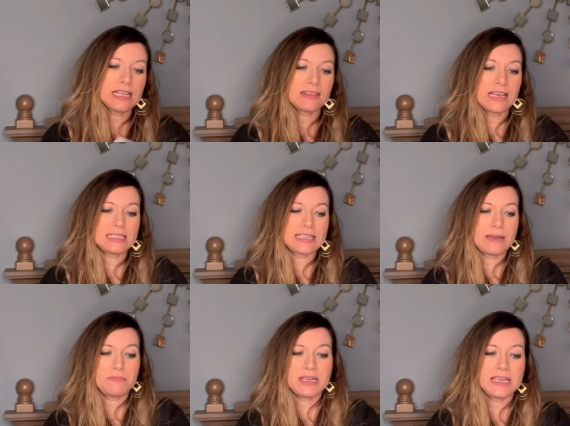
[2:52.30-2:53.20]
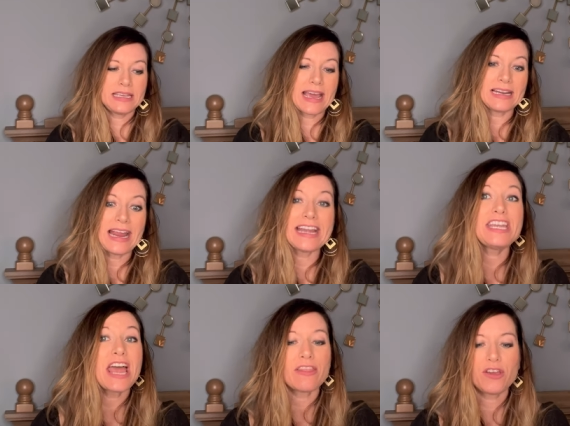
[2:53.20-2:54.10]
like they sent me yet
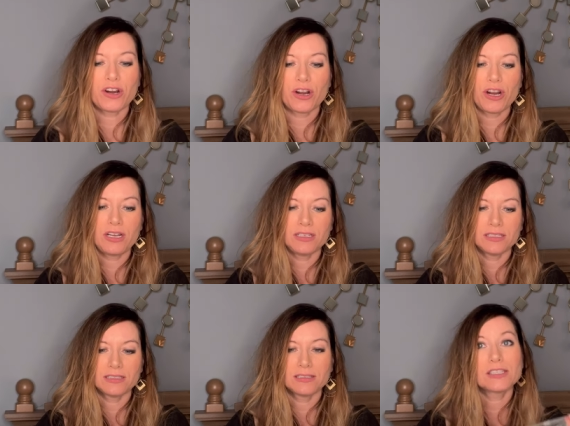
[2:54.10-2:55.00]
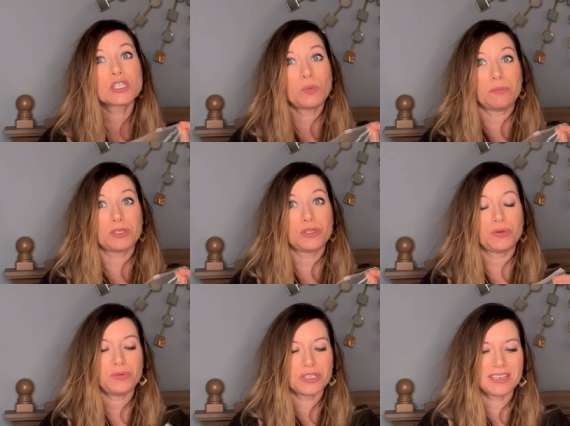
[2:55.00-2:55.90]
another
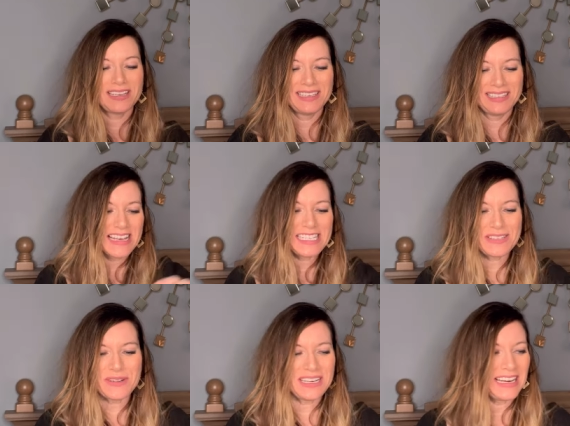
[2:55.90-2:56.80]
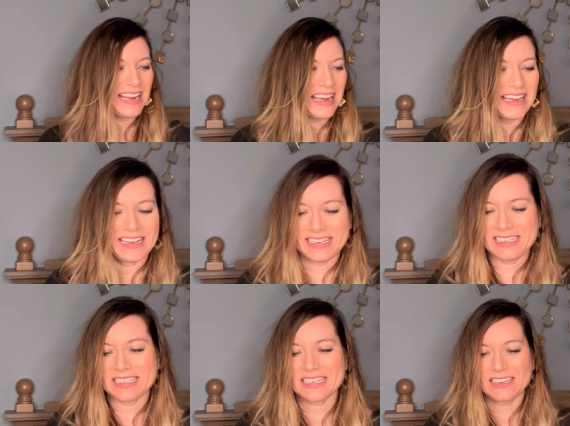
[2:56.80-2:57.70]
swimsuit. This one
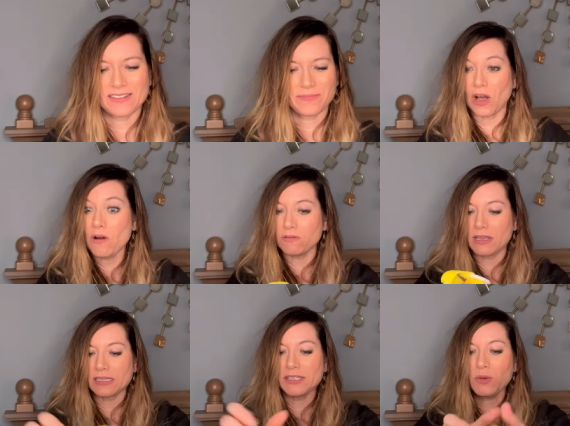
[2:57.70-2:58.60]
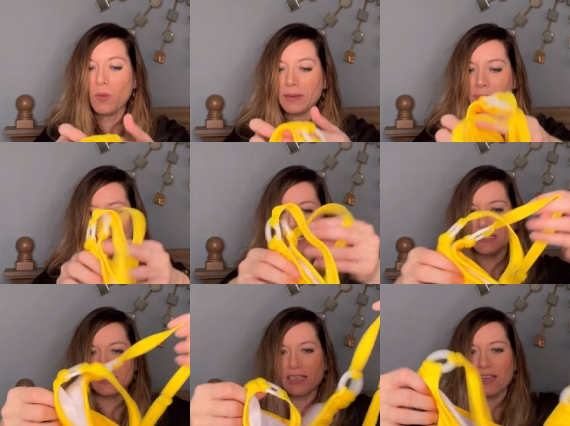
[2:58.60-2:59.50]
is, this is a one
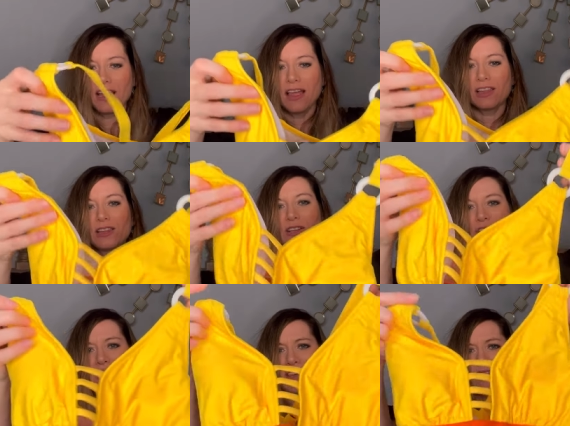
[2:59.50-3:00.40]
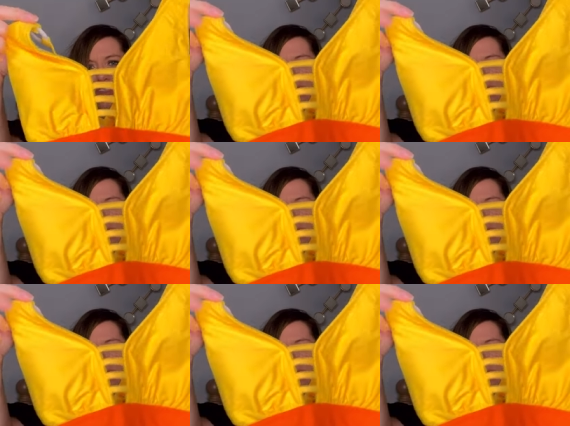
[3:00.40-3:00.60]
piece. Look at